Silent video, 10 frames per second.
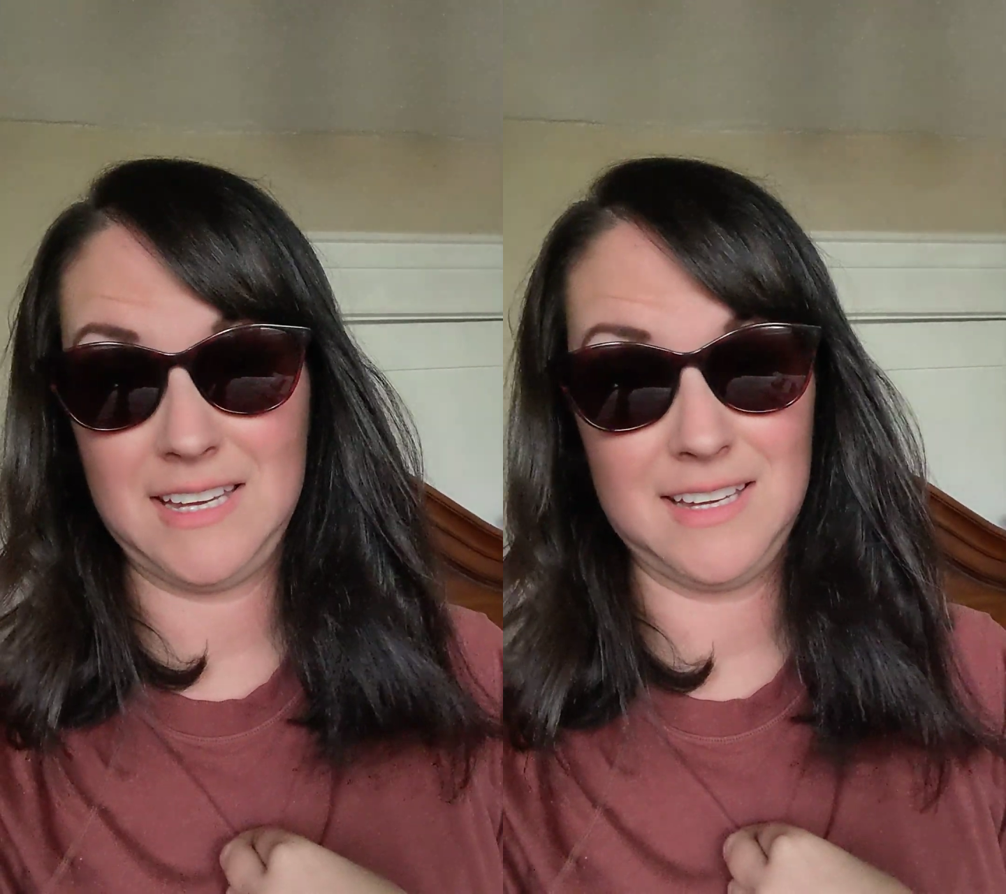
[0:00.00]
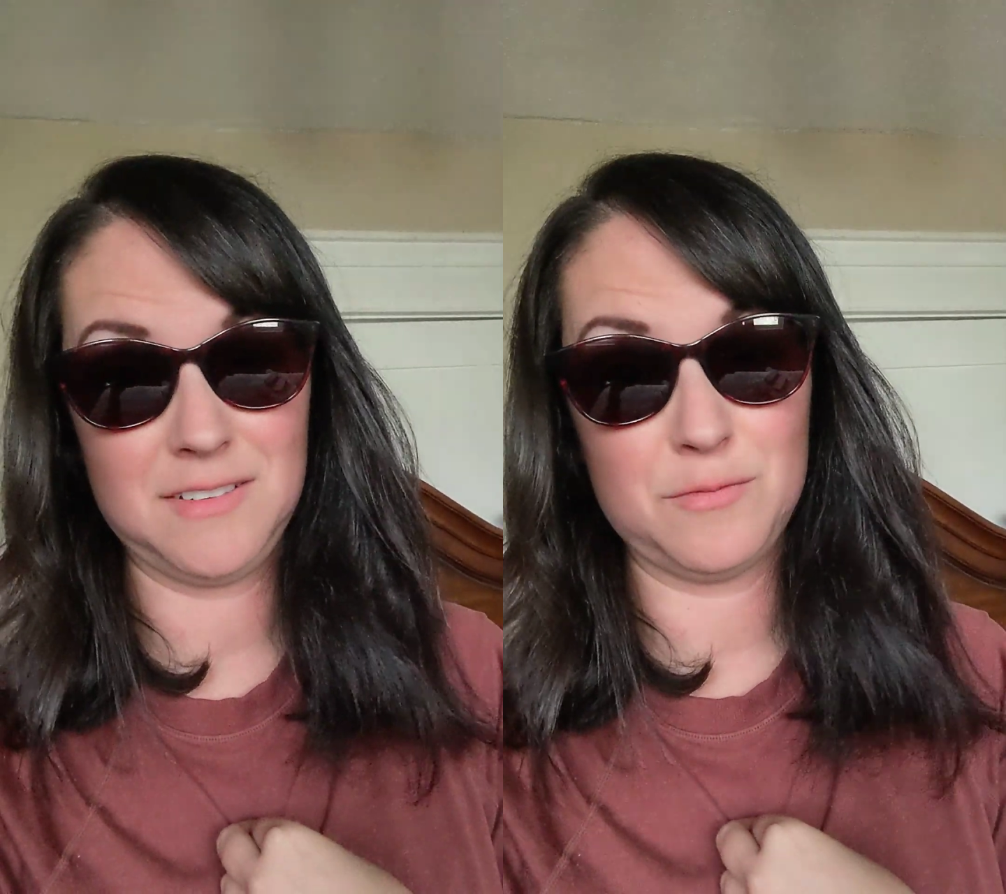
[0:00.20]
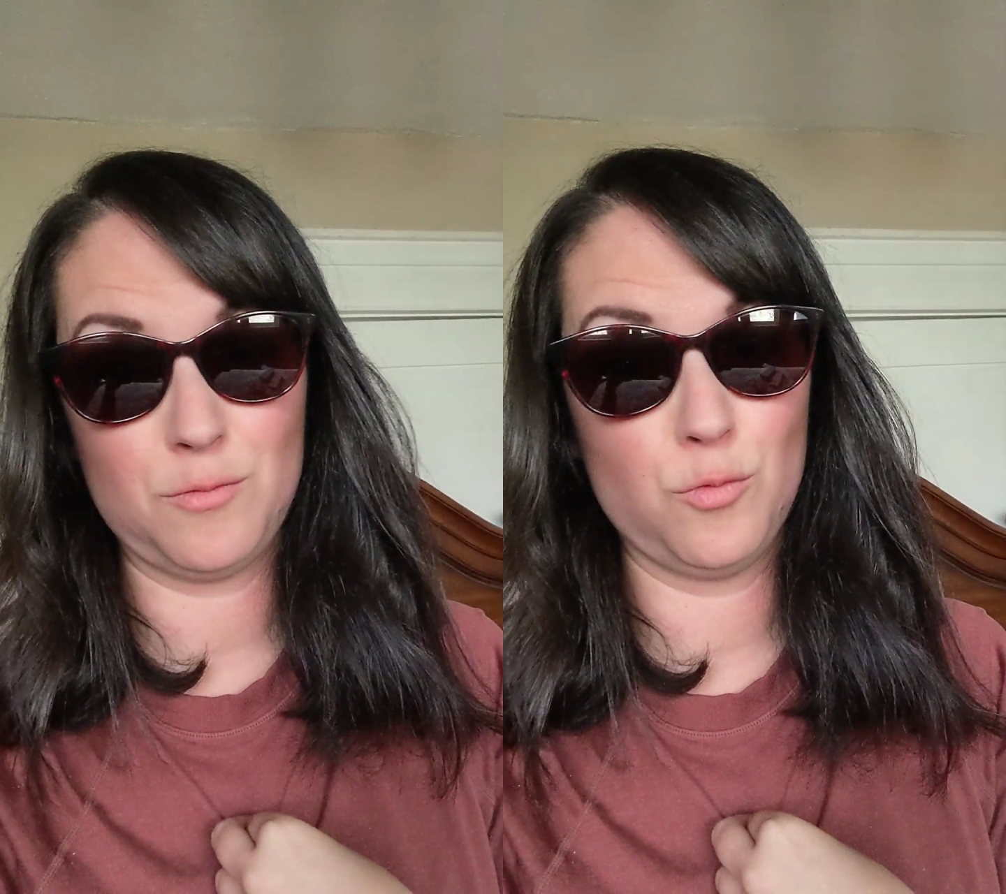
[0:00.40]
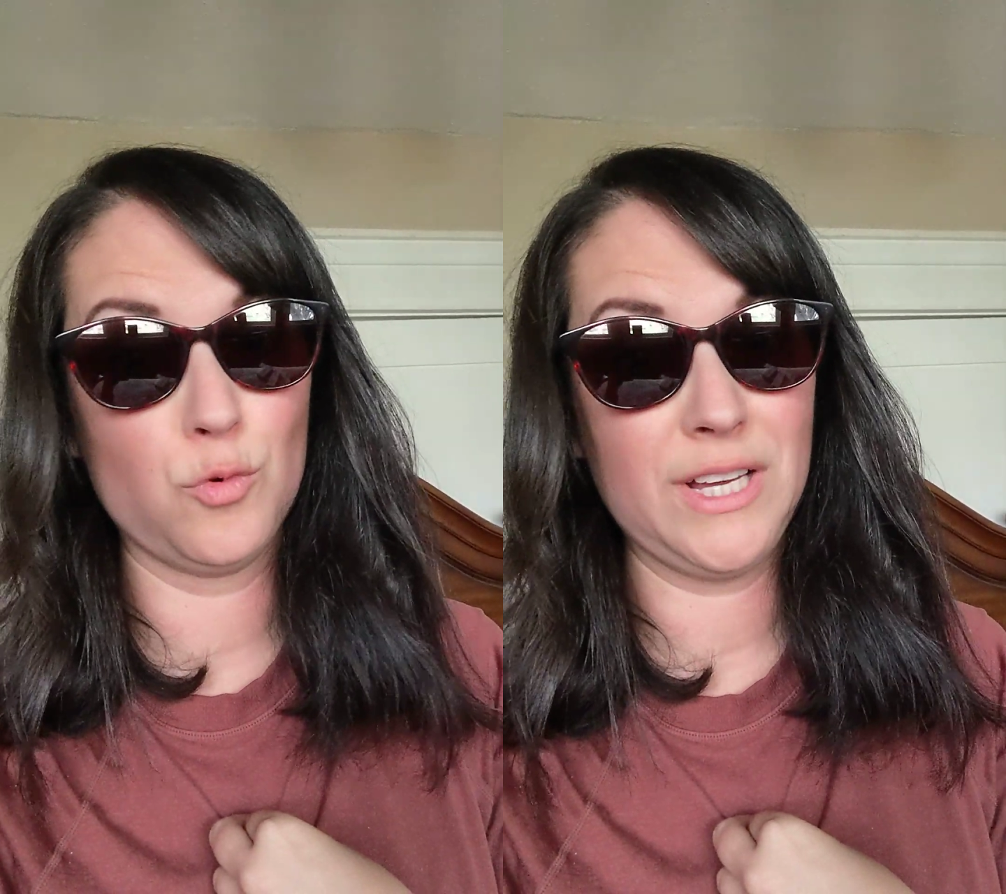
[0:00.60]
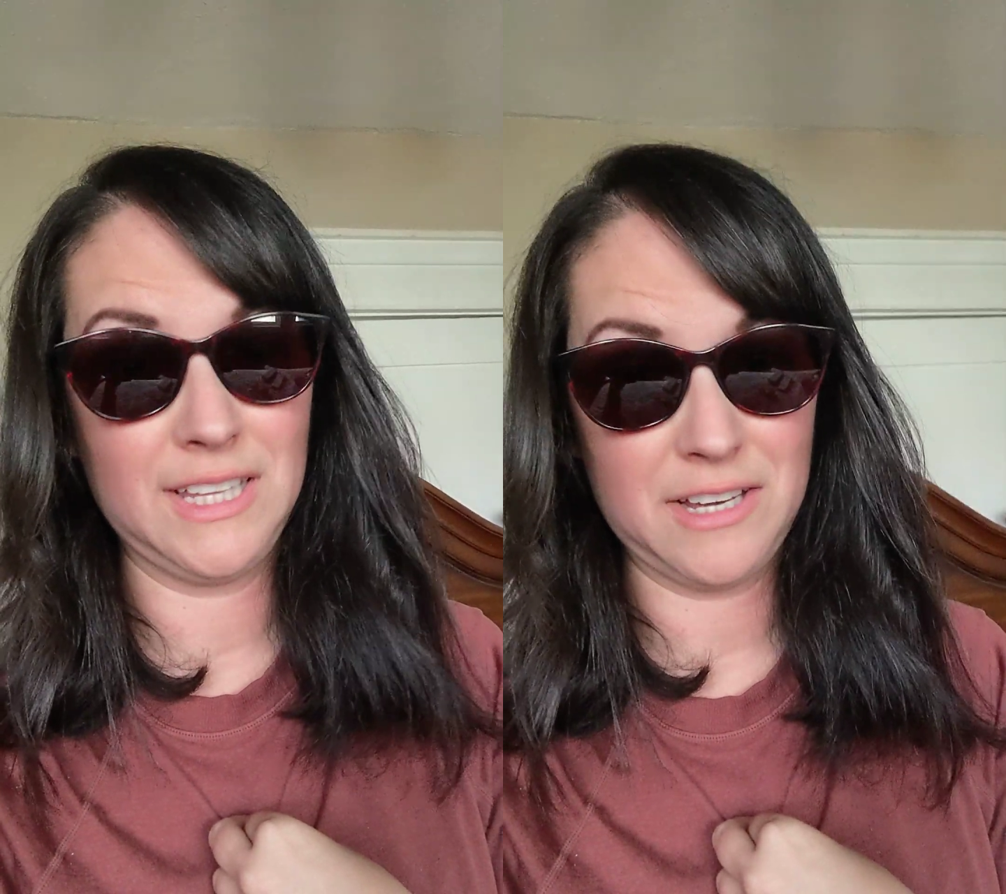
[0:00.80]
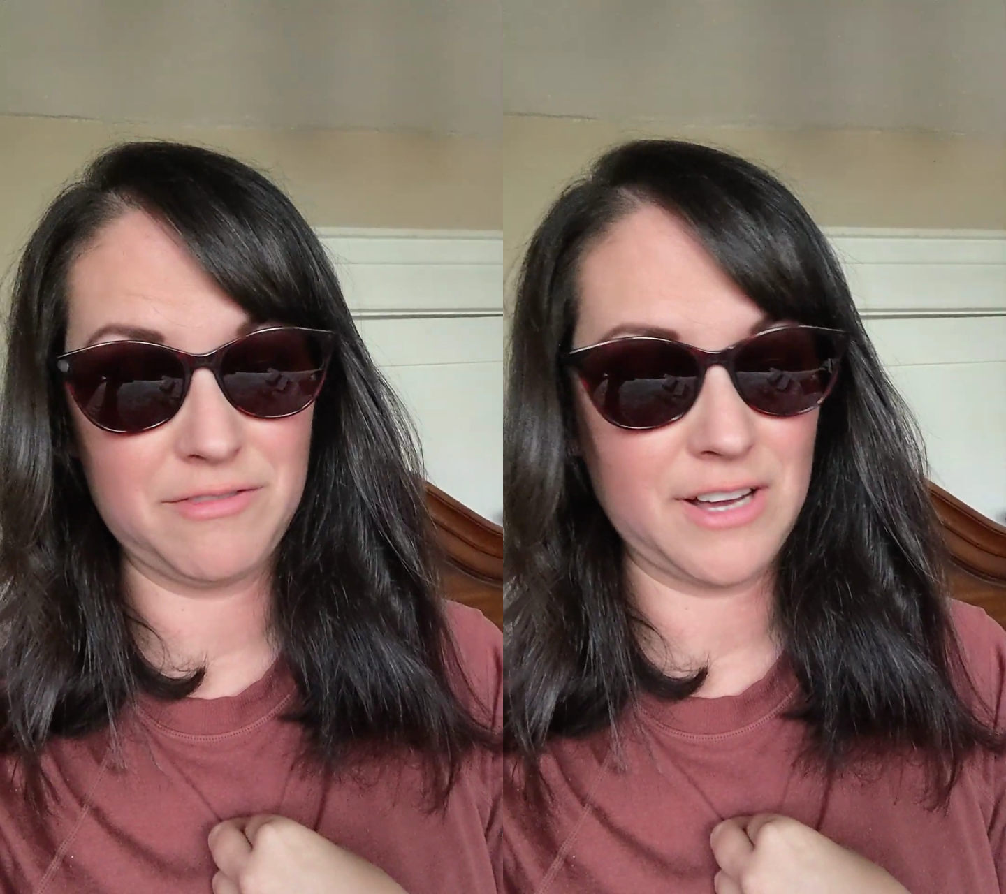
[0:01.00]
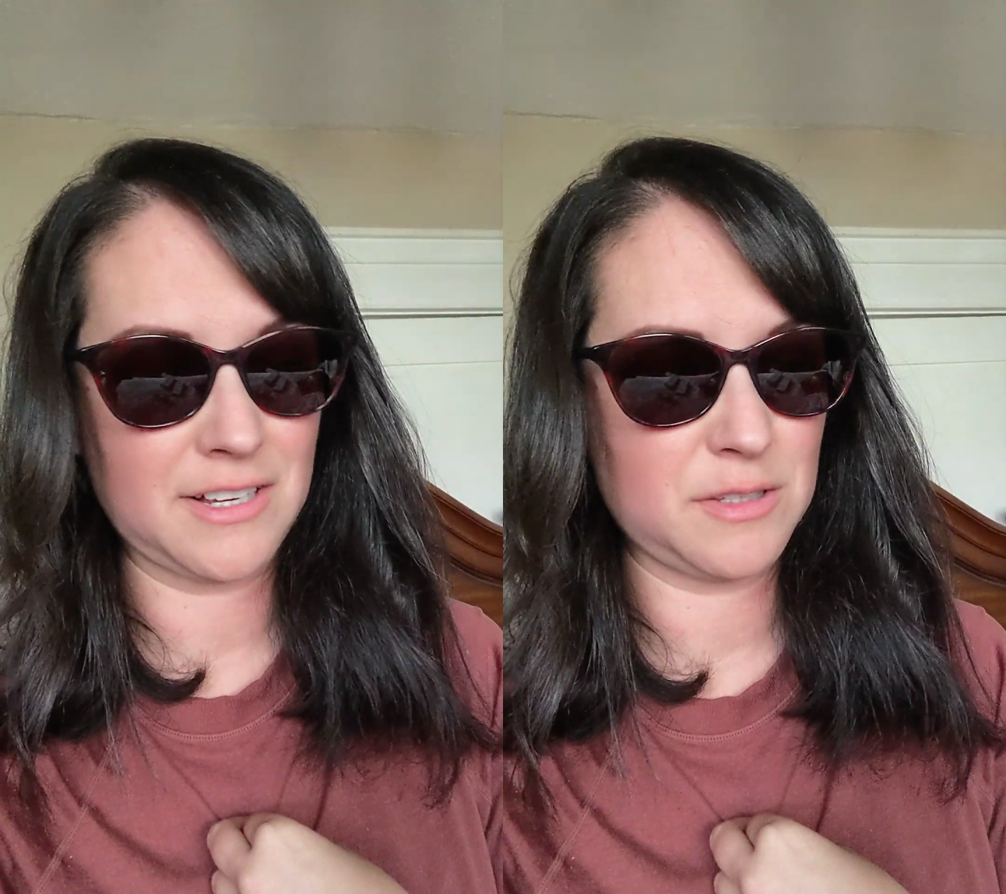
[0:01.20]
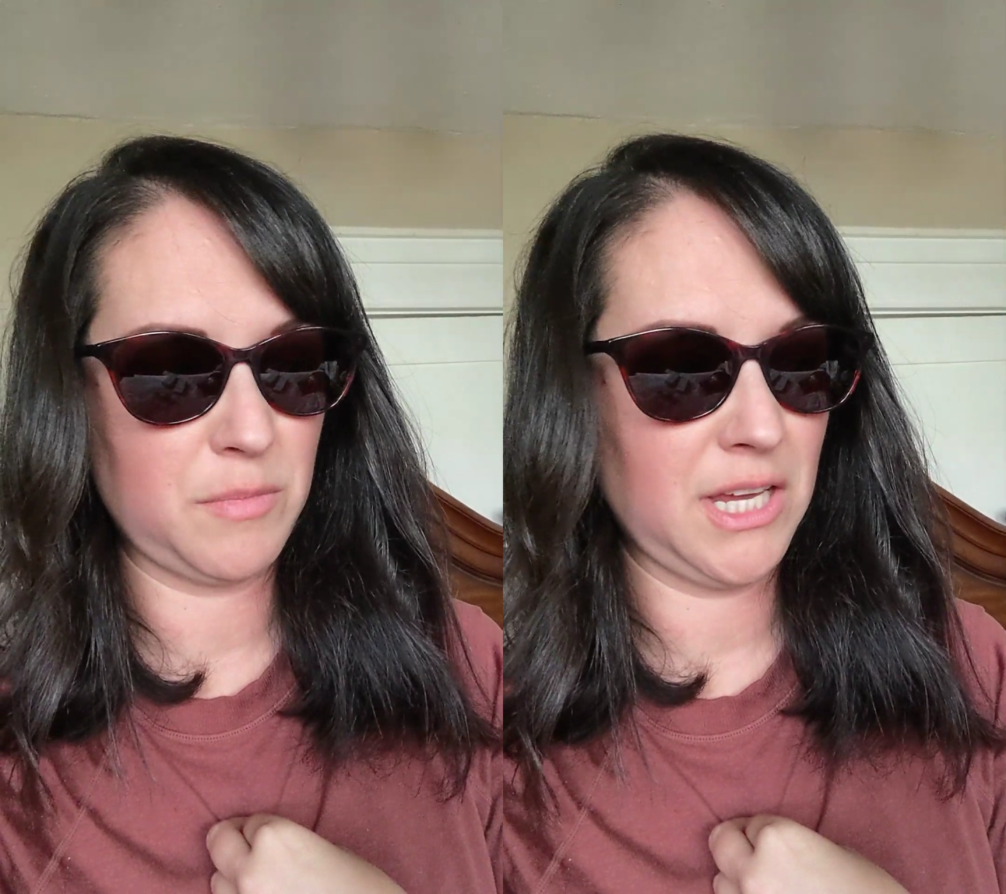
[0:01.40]
It really
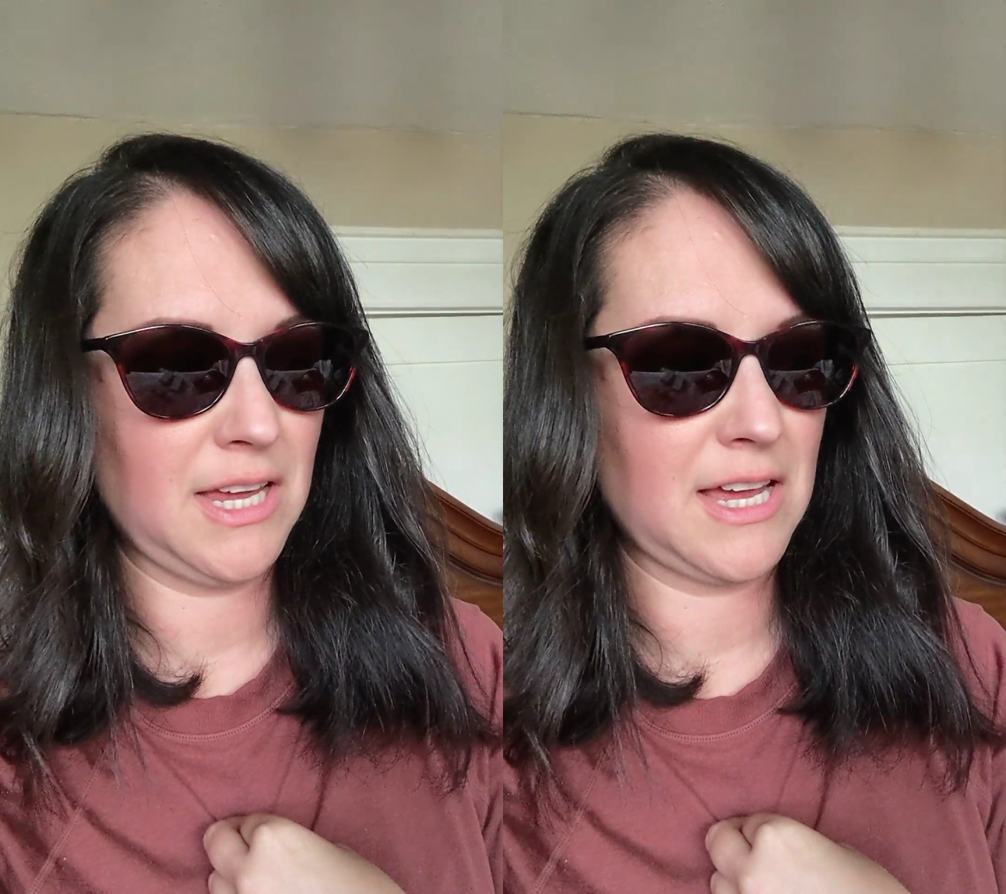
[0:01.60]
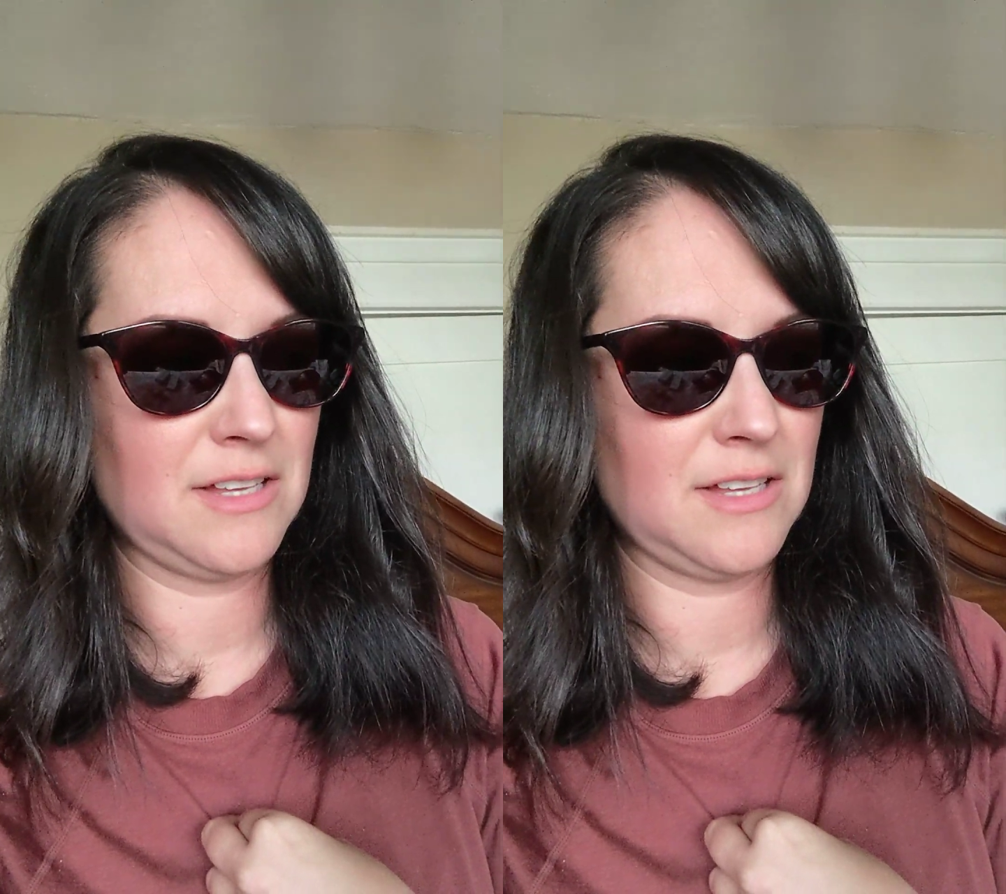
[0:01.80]
affects me,